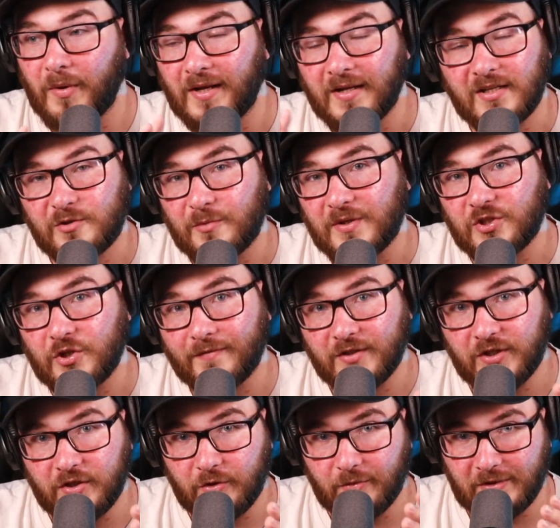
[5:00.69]
We're going to switch
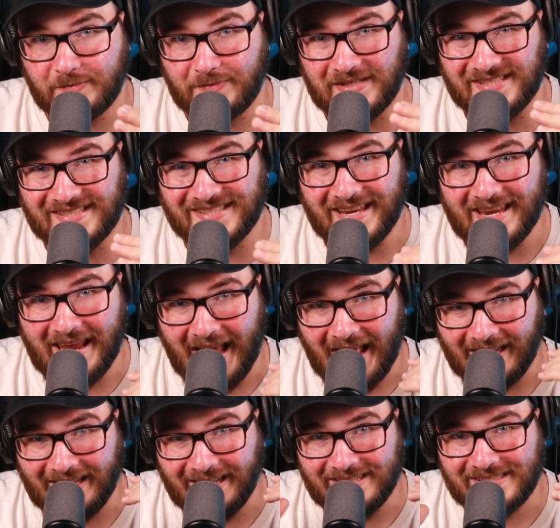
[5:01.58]
over to USB-C,
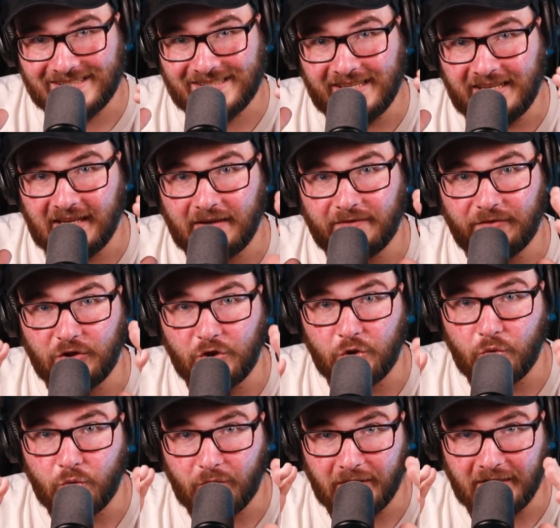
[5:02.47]
and let's see if
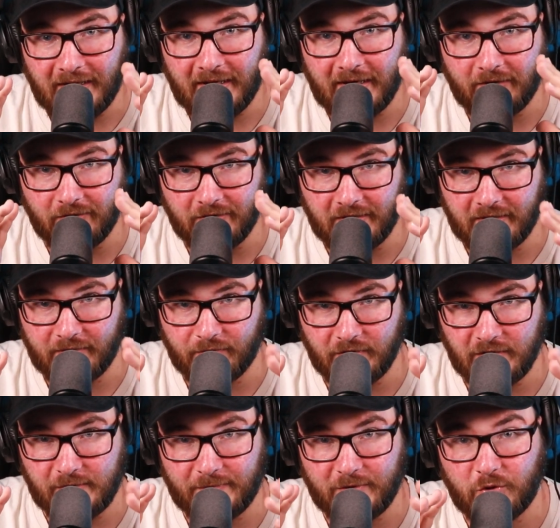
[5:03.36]
you can hear a
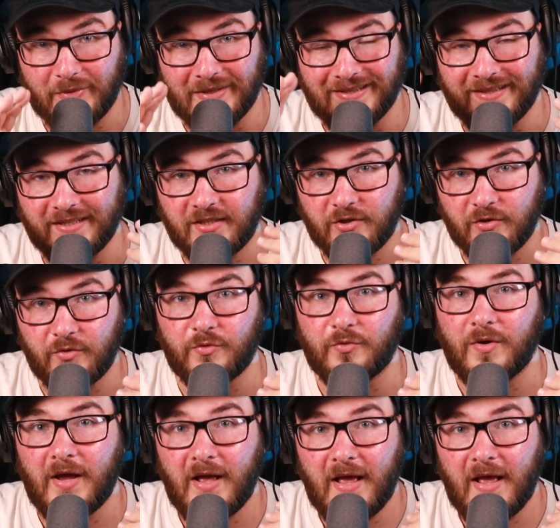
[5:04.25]
difference between the two.